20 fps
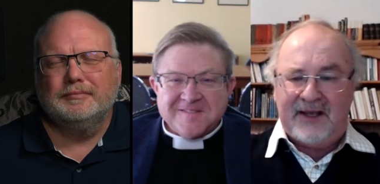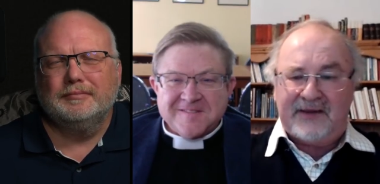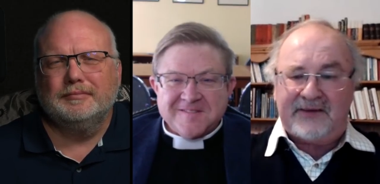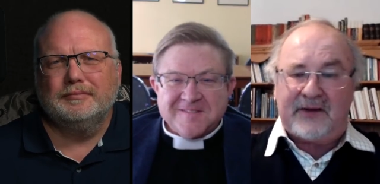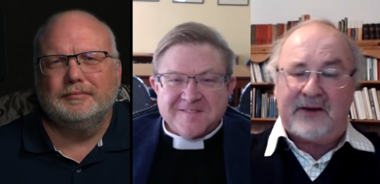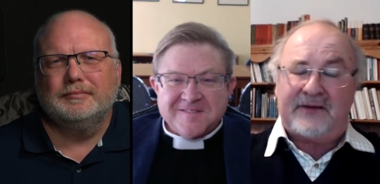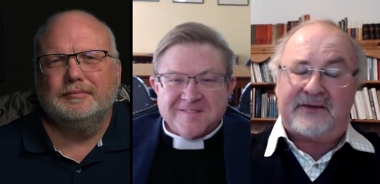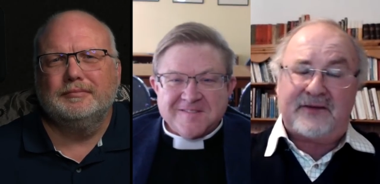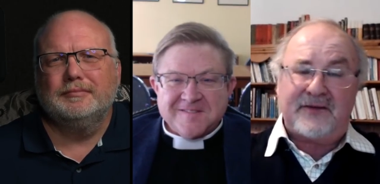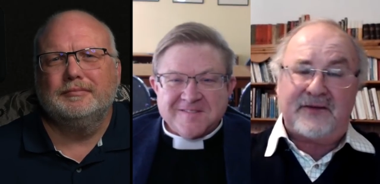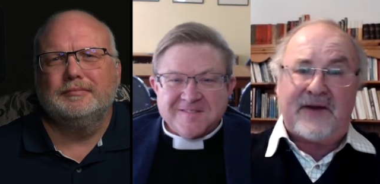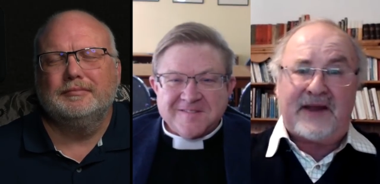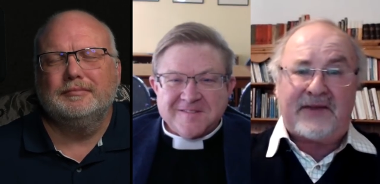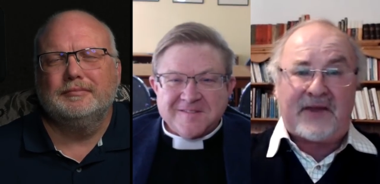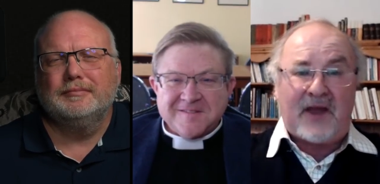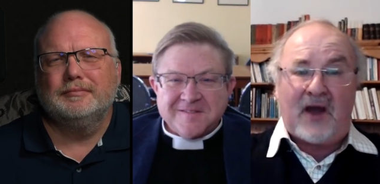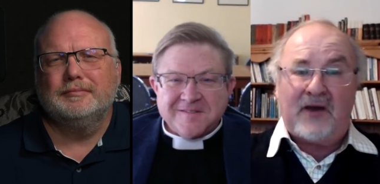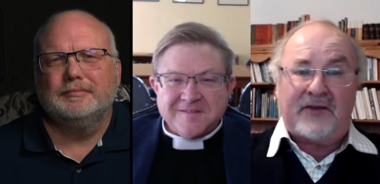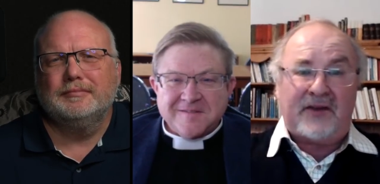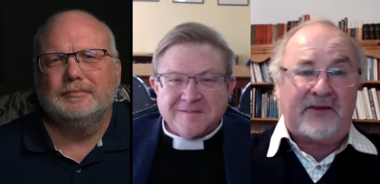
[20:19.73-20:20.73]
Speaker 1: So it's the
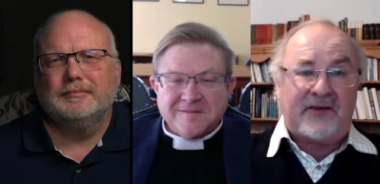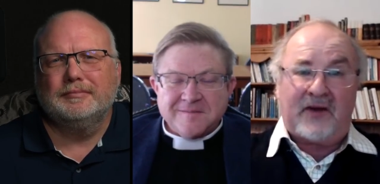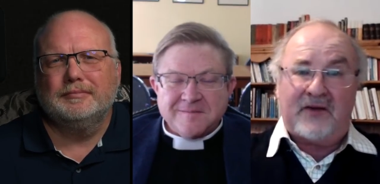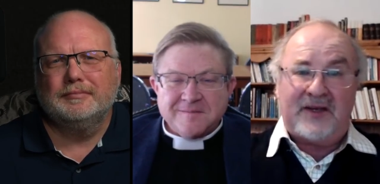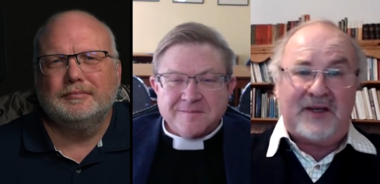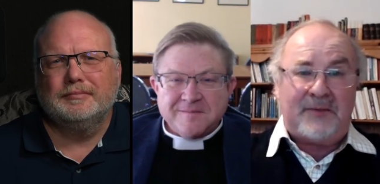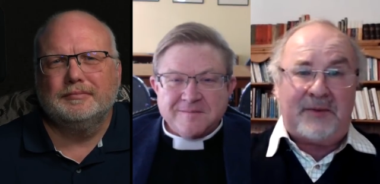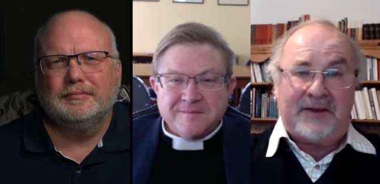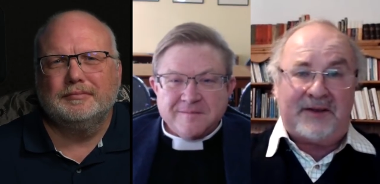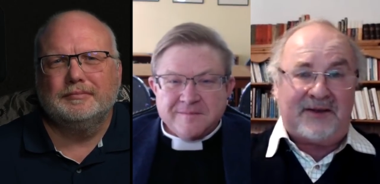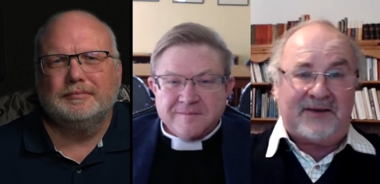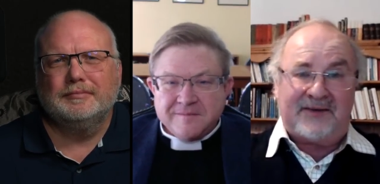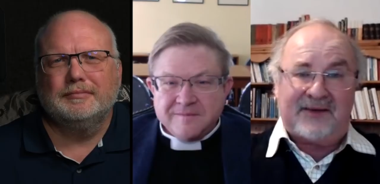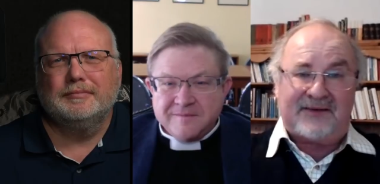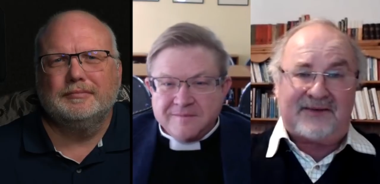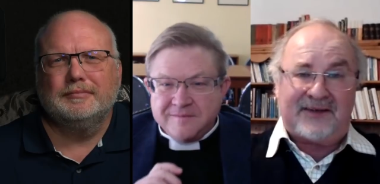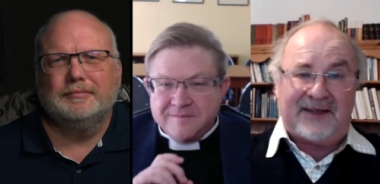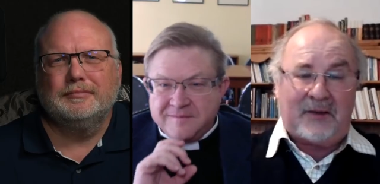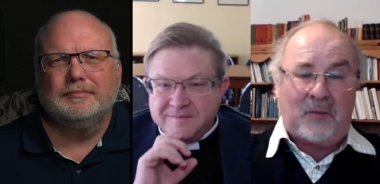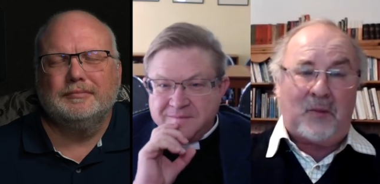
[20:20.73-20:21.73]
faith that's only been
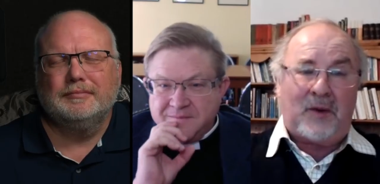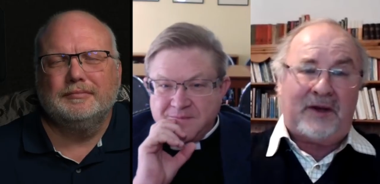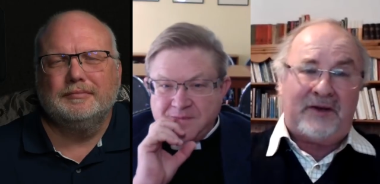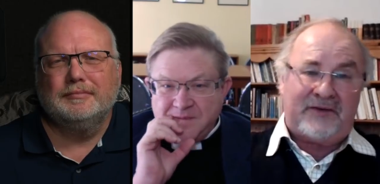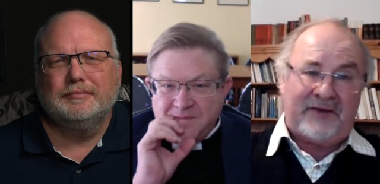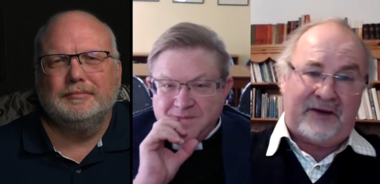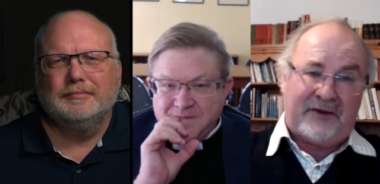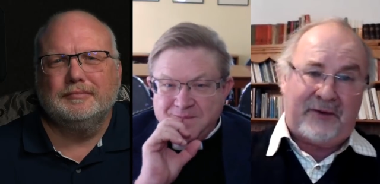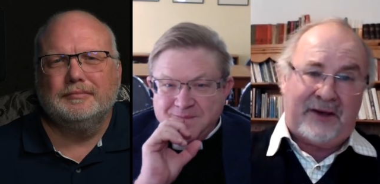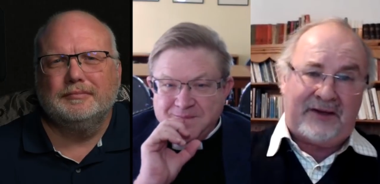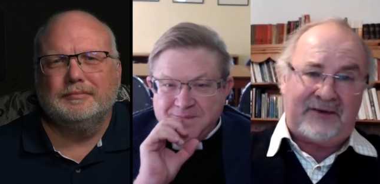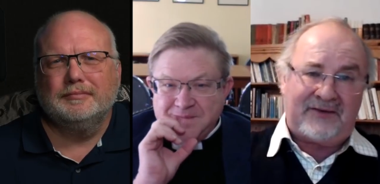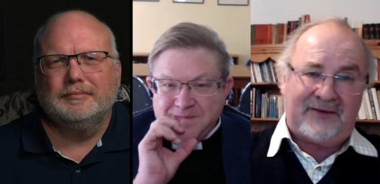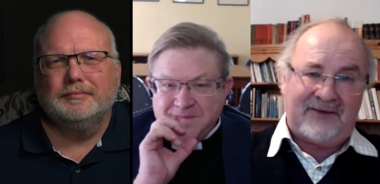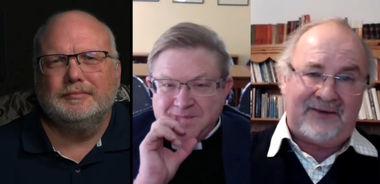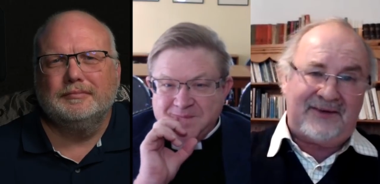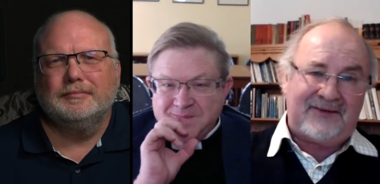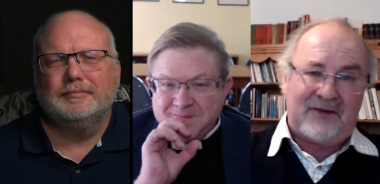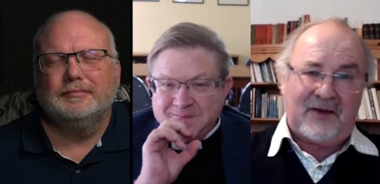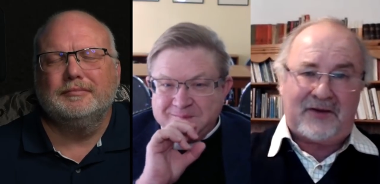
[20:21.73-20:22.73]
existing in one
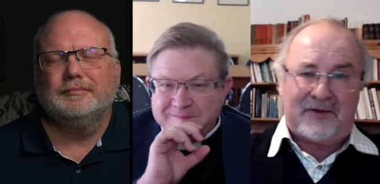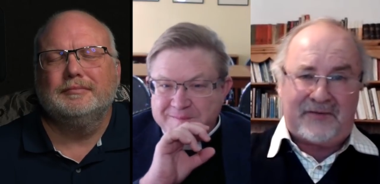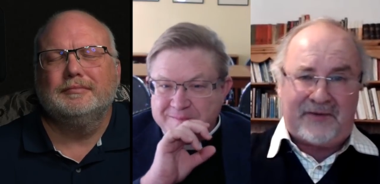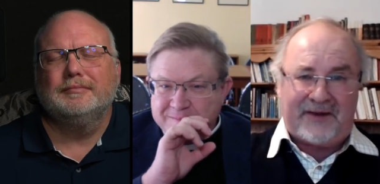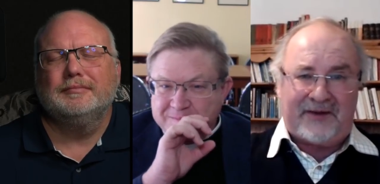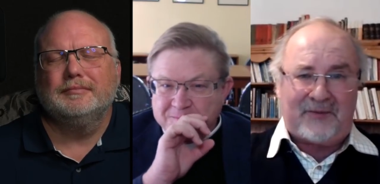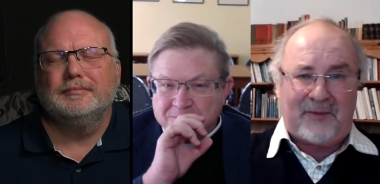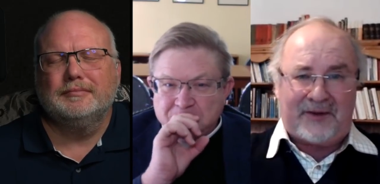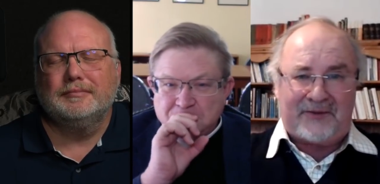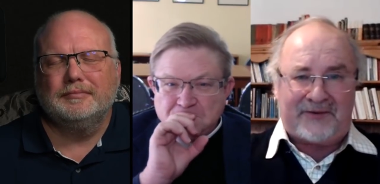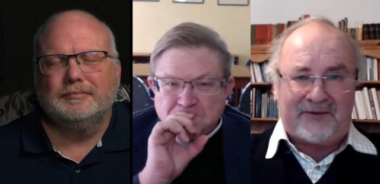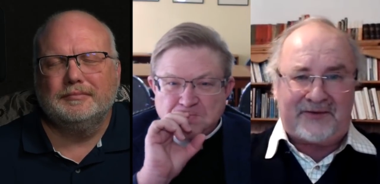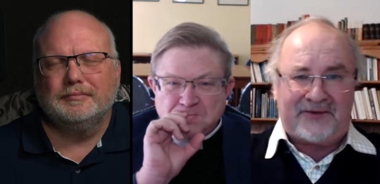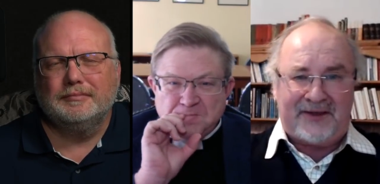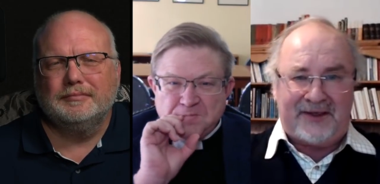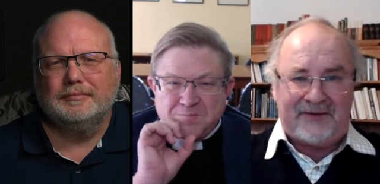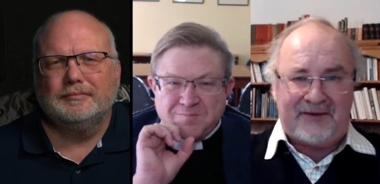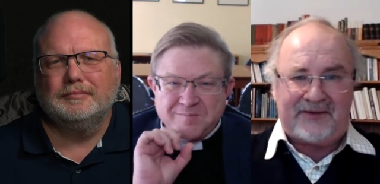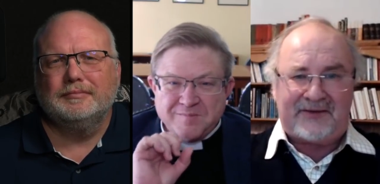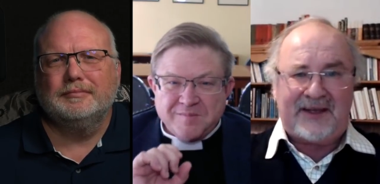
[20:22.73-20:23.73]
generation. It's not the faith once
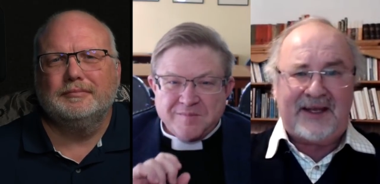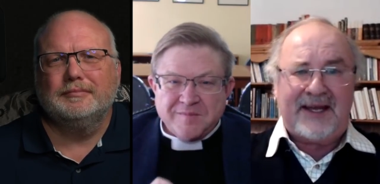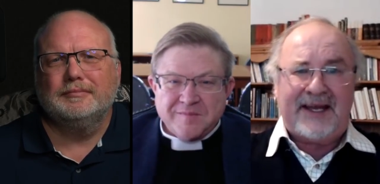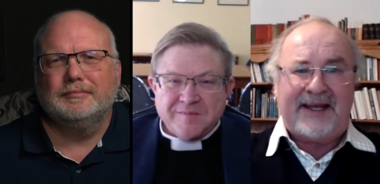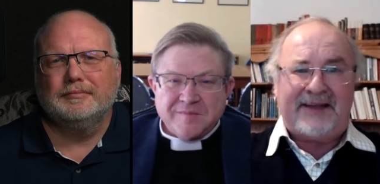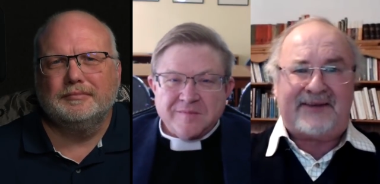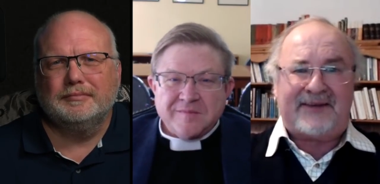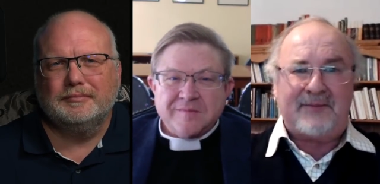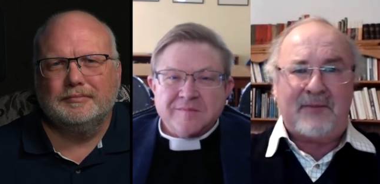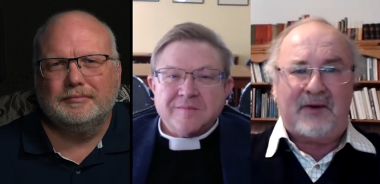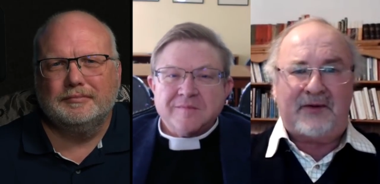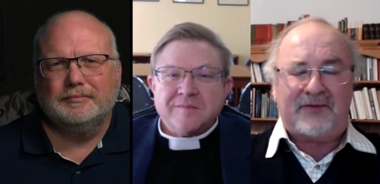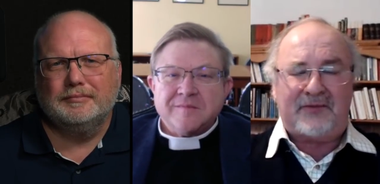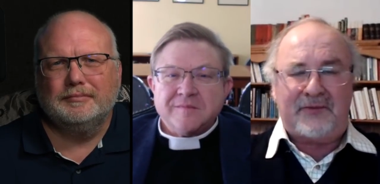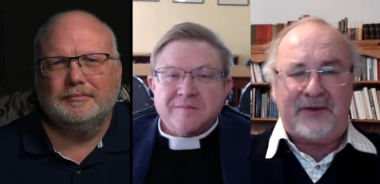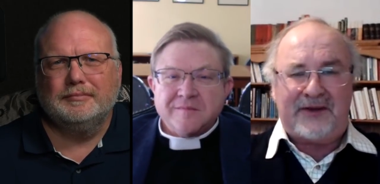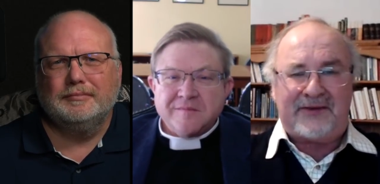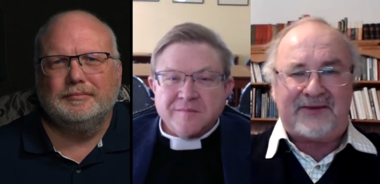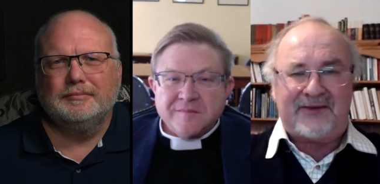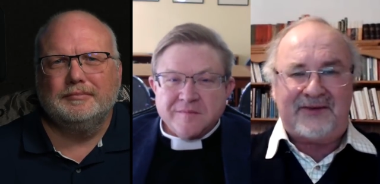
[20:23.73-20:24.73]
received. It's it's the most
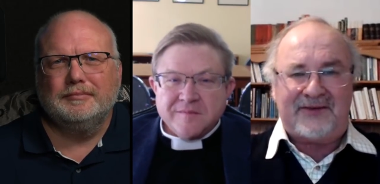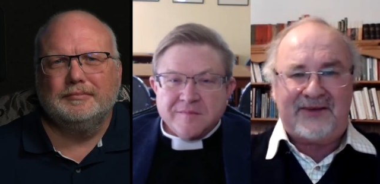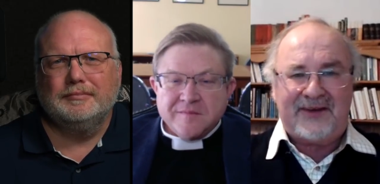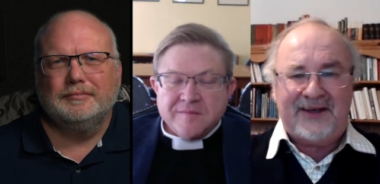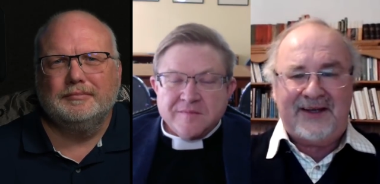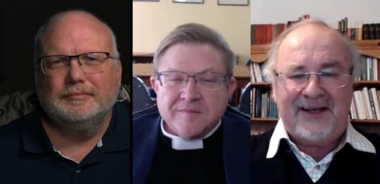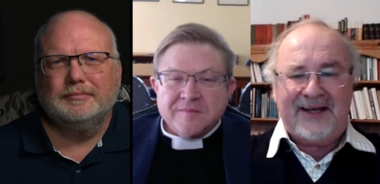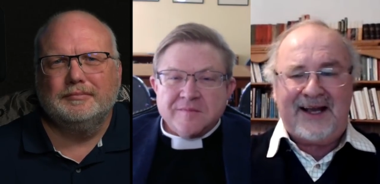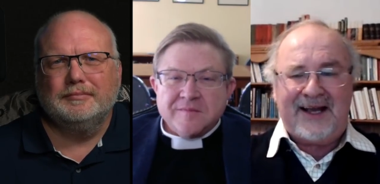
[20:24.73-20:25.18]
recent.